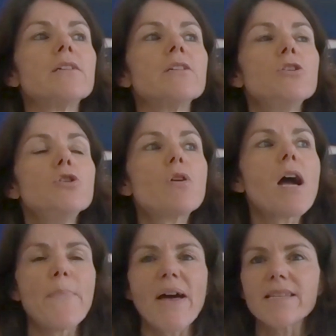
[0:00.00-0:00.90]
new
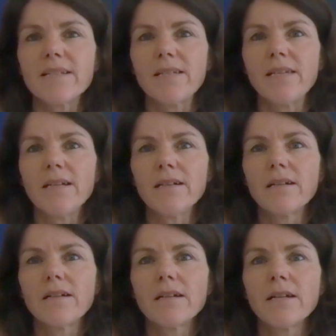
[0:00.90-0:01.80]
capacity
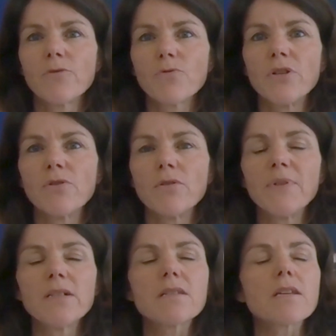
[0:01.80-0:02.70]
in
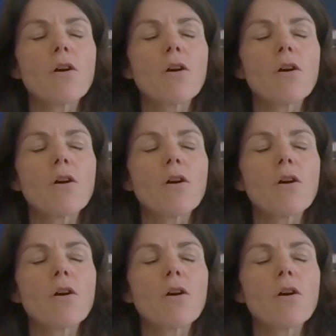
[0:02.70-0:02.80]
renewables